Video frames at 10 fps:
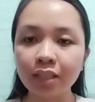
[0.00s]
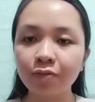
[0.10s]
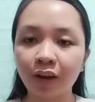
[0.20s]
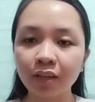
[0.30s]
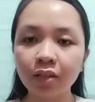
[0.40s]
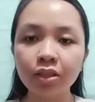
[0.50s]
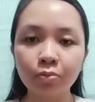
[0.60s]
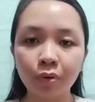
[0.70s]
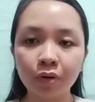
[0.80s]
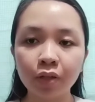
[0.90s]
finally
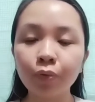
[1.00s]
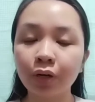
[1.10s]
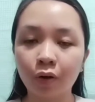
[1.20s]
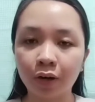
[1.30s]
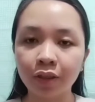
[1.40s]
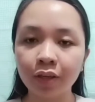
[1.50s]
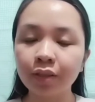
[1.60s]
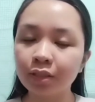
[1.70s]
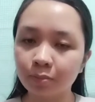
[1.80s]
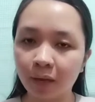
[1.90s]
spoken regarding
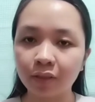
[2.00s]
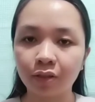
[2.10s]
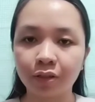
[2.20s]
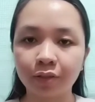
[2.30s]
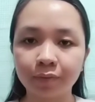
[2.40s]
this matter.